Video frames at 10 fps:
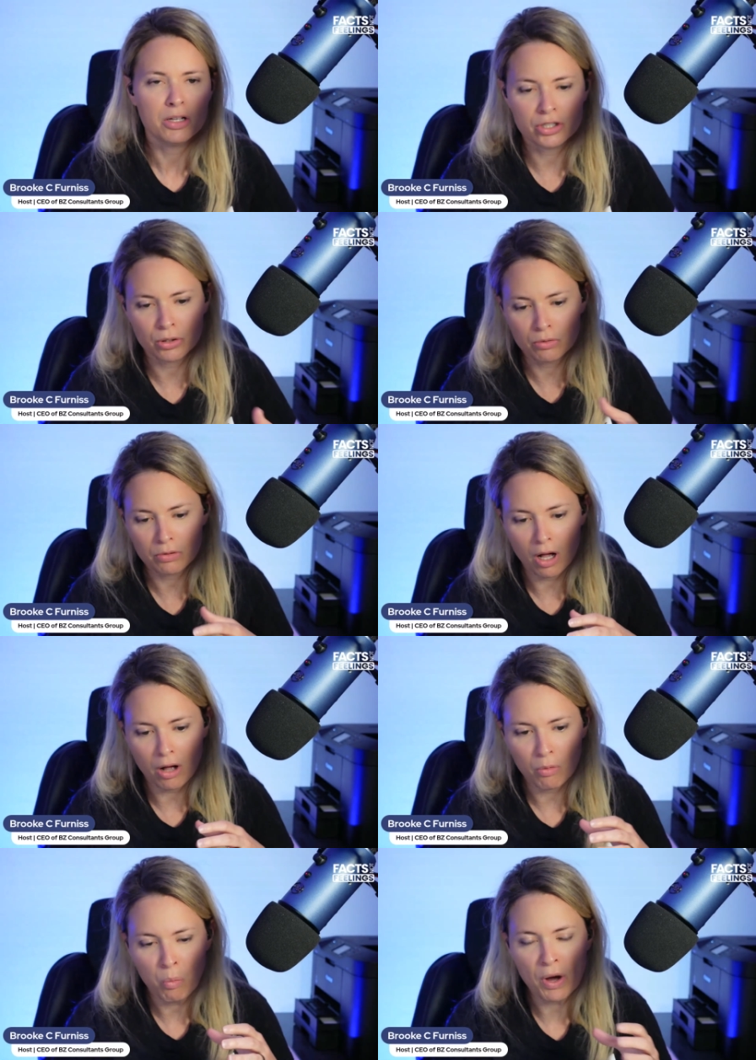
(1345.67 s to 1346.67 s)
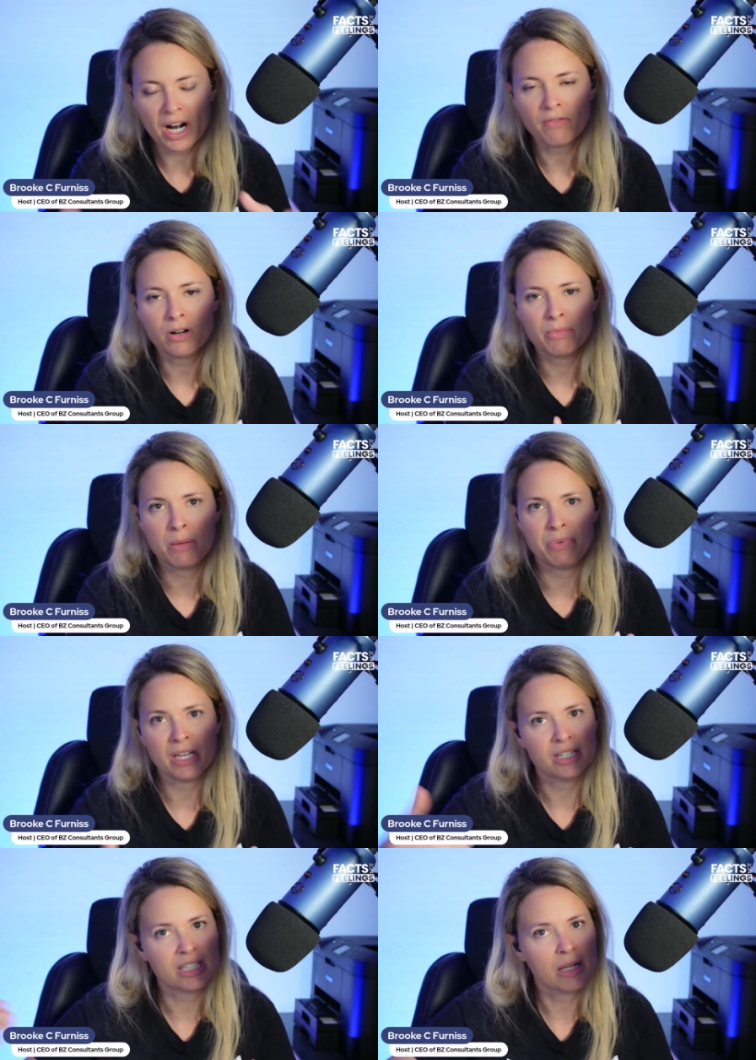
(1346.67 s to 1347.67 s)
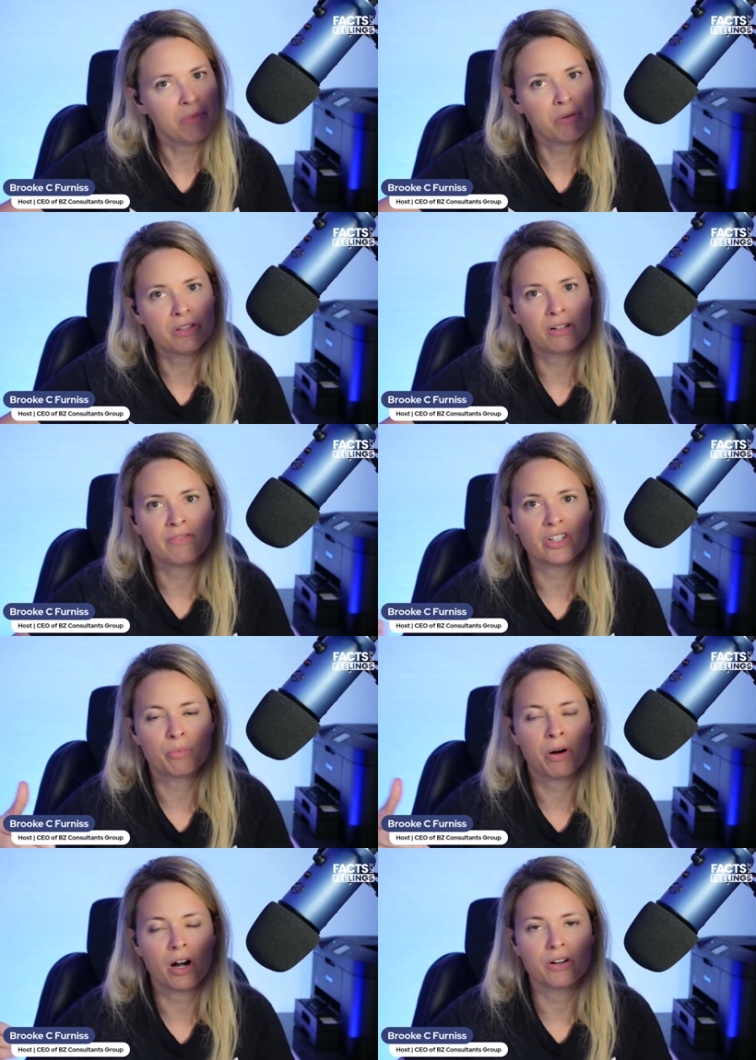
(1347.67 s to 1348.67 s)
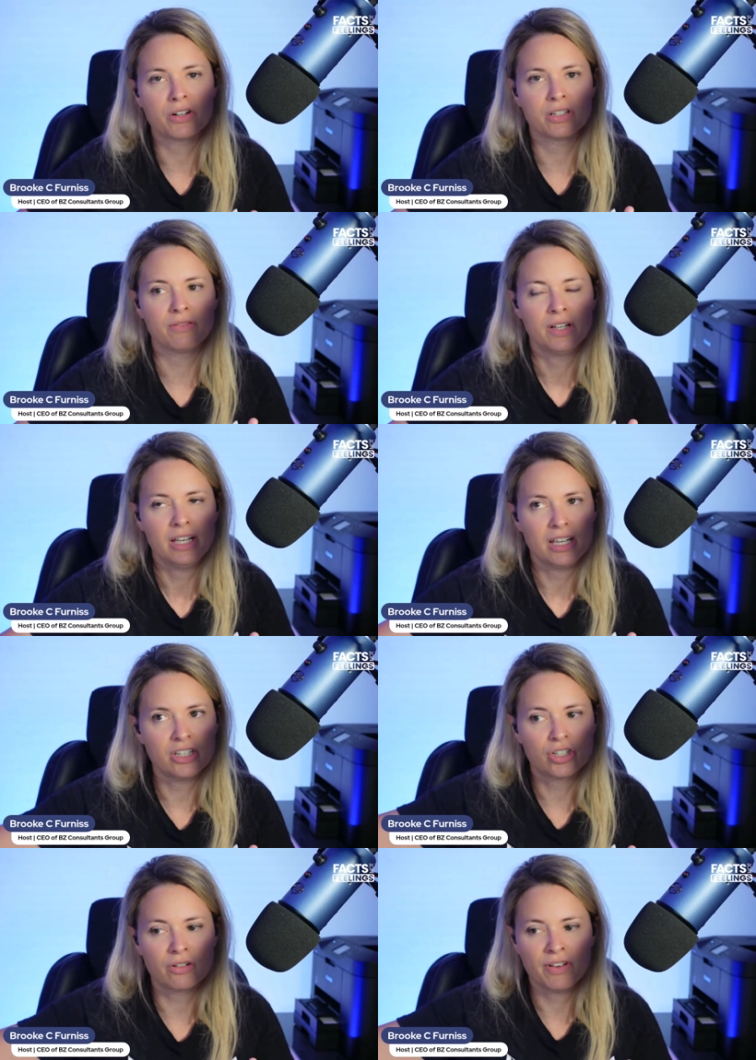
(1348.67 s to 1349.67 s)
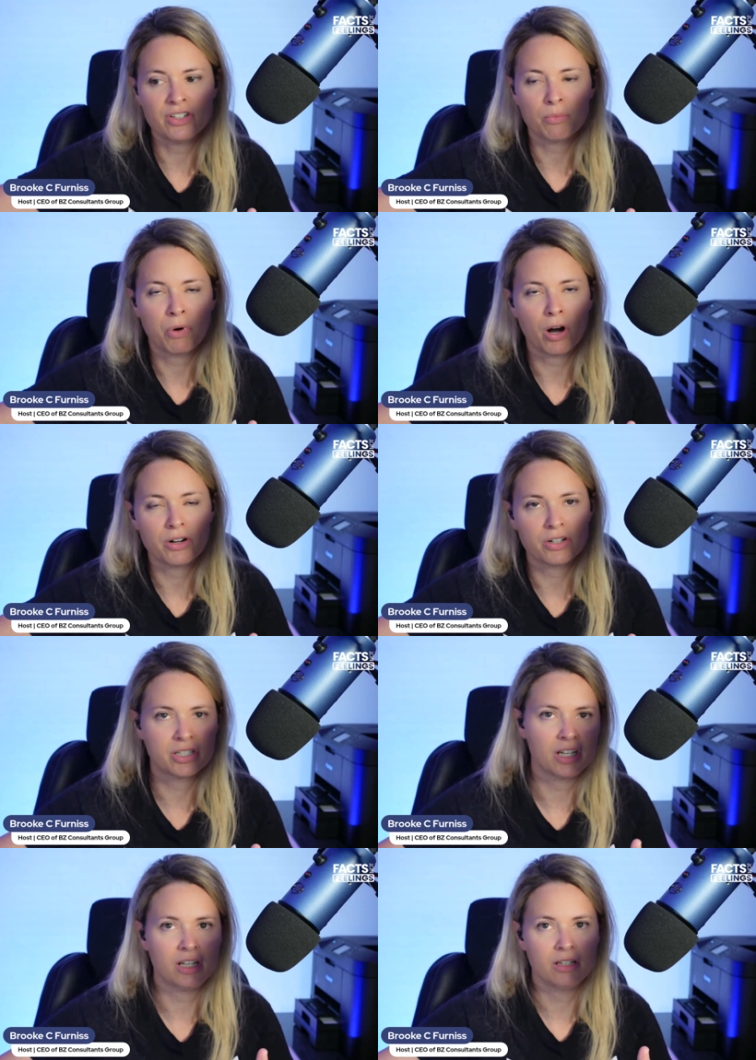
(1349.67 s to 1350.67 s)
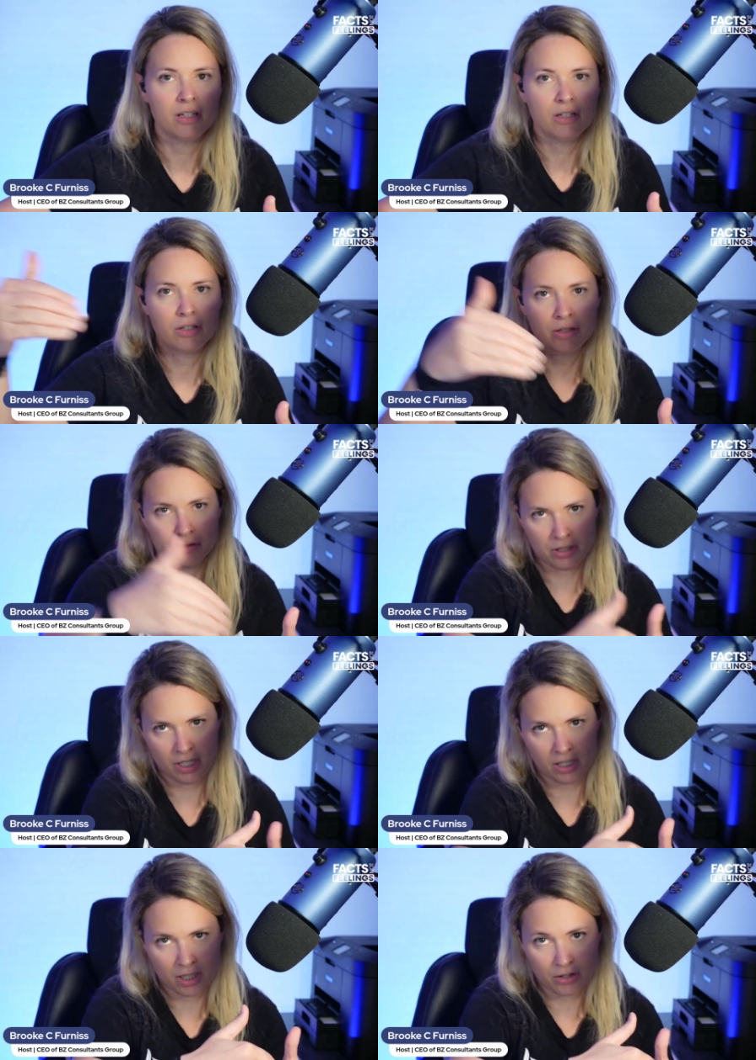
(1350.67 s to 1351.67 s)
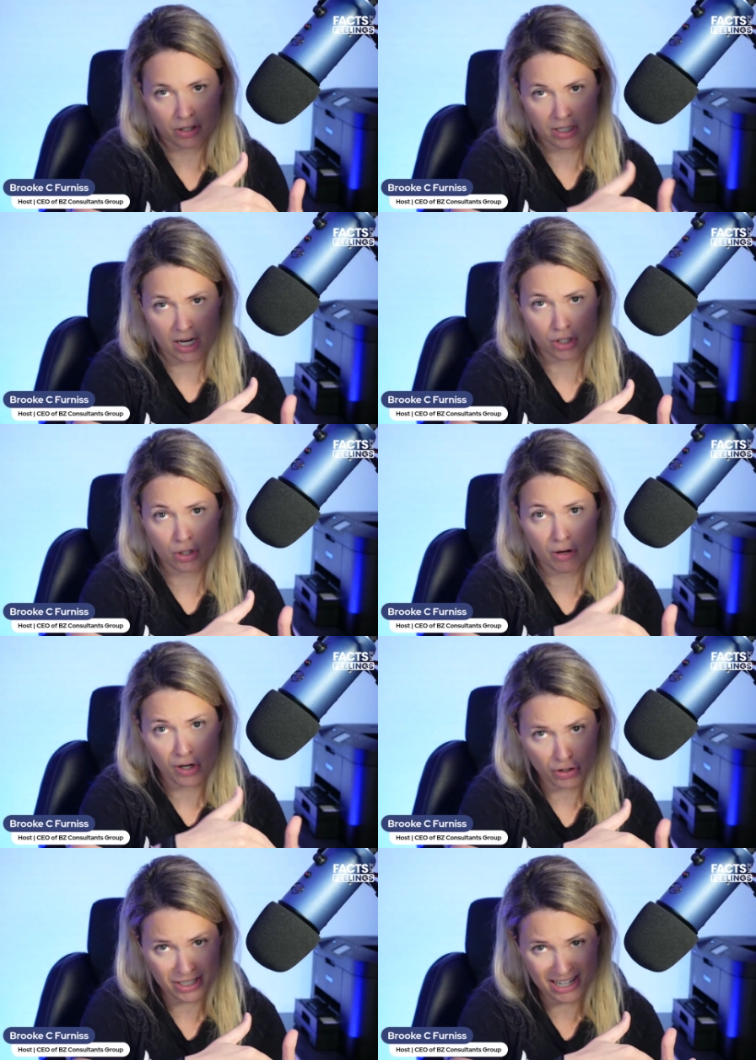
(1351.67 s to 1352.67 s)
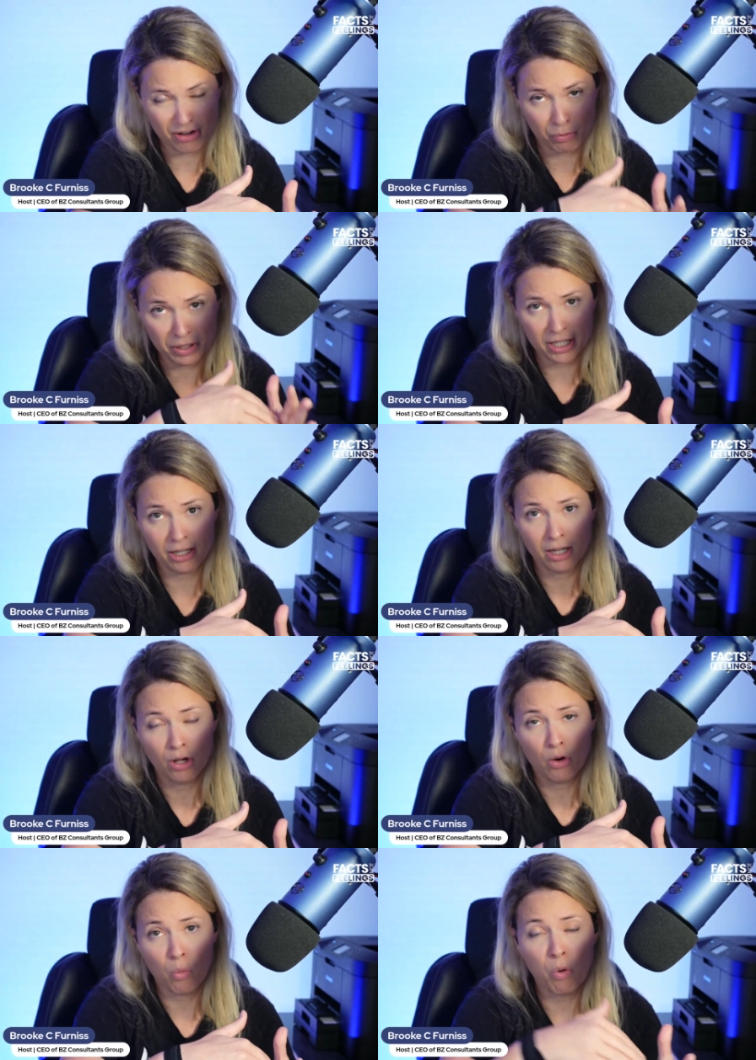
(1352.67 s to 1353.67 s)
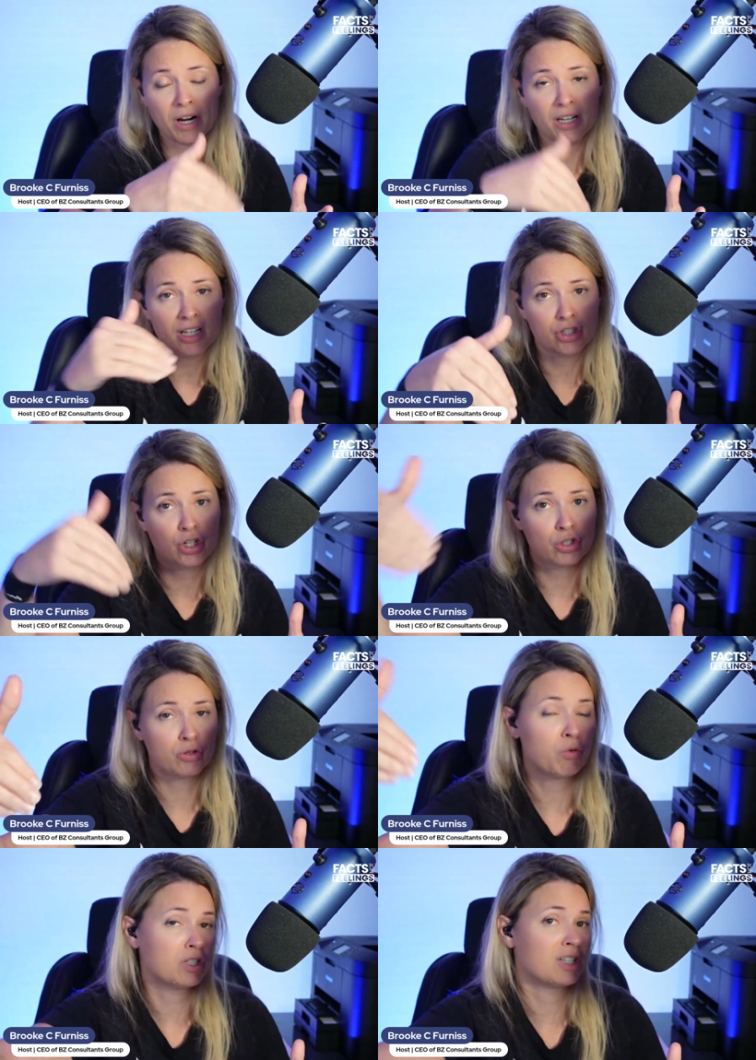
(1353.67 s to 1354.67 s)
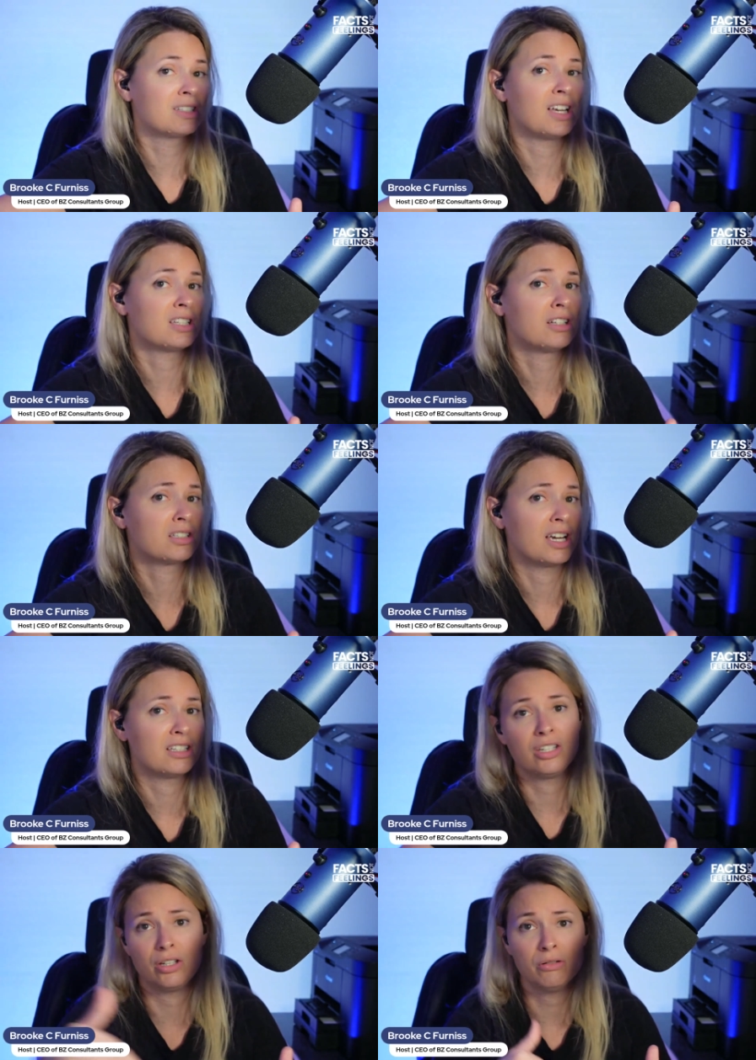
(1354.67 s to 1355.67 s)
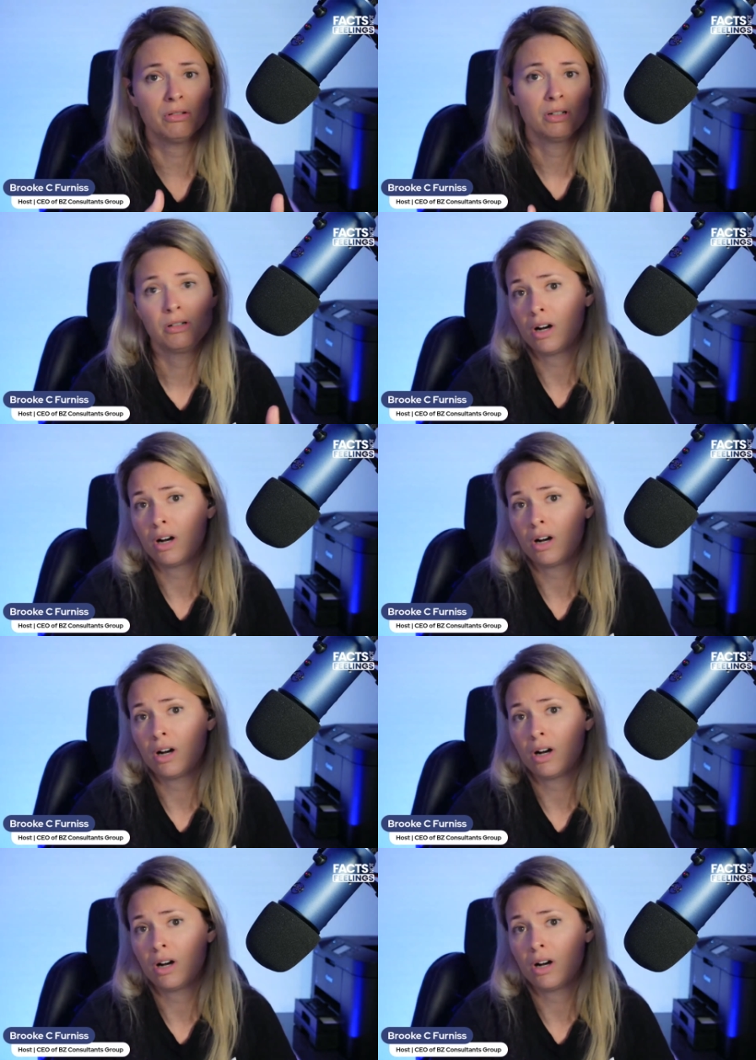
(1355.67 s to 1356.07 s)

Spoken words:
So whatever it may be, and same thing with your vendor partners of is your vendor partner sitting to seek to understand you and understand really what it is what success looks like to you?